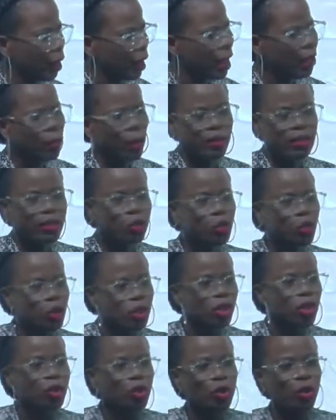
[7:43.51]
And we're
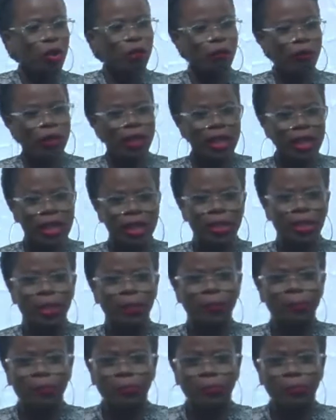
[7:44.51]
trusting the Lord for kids.